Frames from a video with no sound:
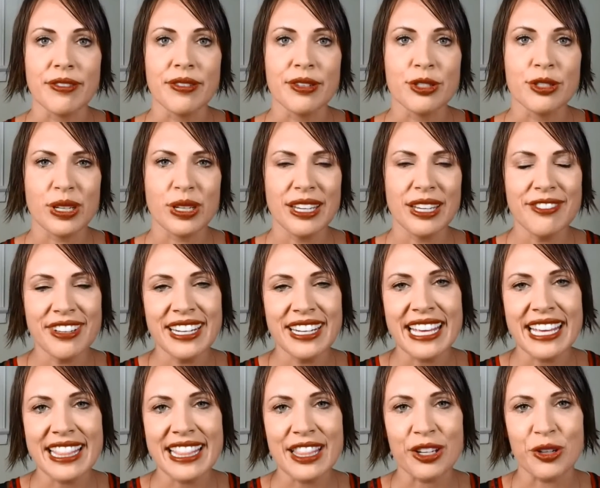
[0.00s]
So even
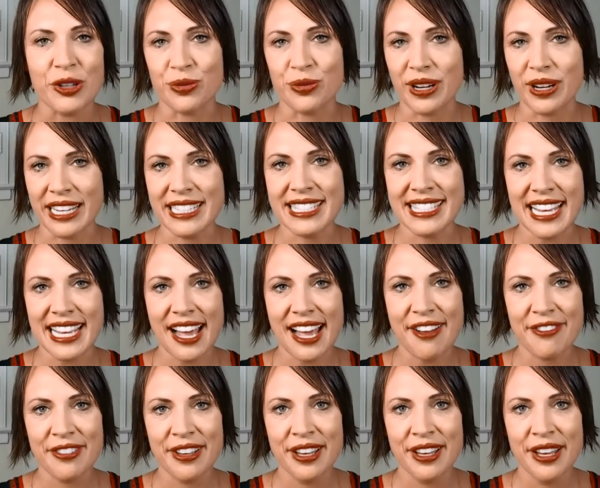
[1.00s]
in the great stuff,
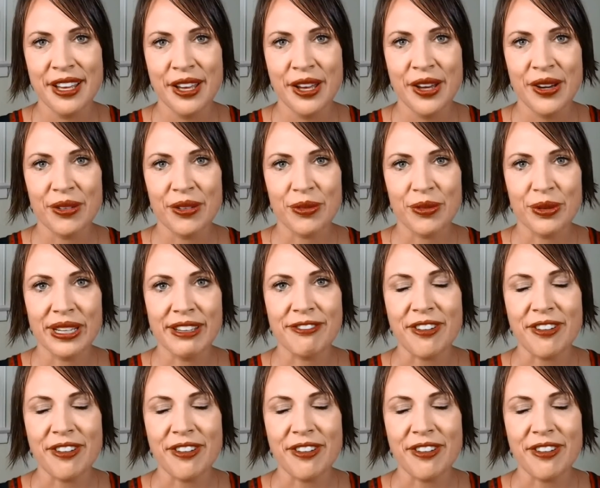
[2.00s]
we